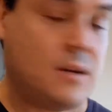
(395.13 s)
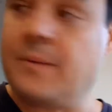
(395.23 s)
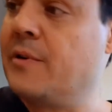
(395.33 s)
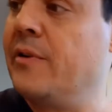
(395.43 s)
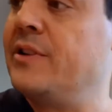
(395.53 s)

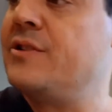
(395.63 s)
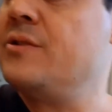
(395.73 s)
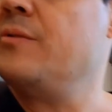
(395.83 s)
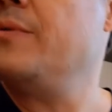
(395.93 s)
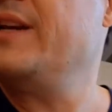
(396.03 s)
I'm going
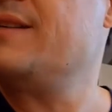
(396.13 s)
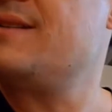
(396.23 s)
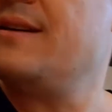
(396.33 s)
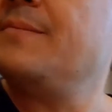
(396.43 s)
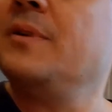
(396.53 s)
to
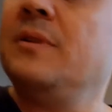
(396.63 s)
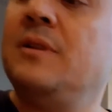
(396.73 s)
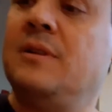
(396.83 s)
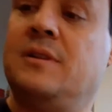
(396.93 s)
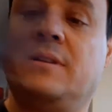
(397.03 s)

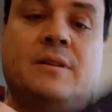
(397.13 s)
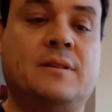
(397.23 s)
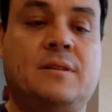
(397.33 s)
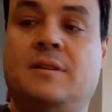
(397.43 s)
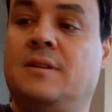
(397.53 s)
reassemble
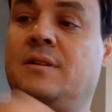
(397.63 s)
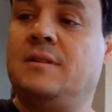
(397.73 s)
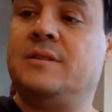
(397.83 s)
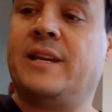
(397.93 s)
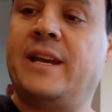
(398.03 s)

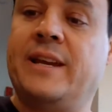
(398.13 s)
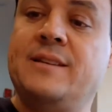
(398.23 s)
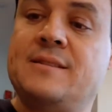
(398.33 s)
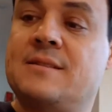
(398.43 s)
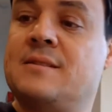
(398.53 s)
the
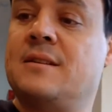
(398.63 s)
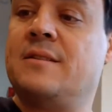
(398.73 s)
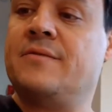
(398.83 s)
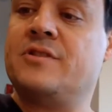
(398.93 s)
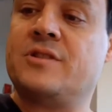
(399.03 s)
case, so
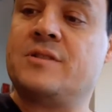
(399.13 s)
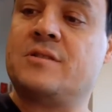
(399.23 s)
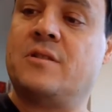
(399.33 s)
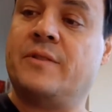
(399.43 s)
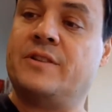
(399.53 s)
I'm
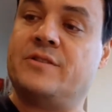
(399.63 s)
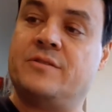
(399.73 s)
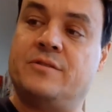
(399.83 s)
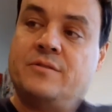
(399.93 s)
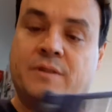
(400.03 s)
just going
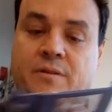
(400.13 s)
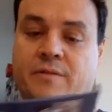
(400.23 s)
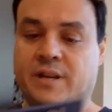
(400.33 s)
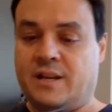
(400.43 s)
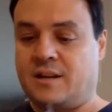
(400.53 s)
to do a
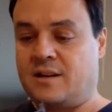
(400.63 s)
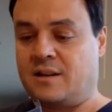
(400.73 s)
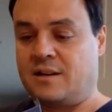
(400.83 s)
quick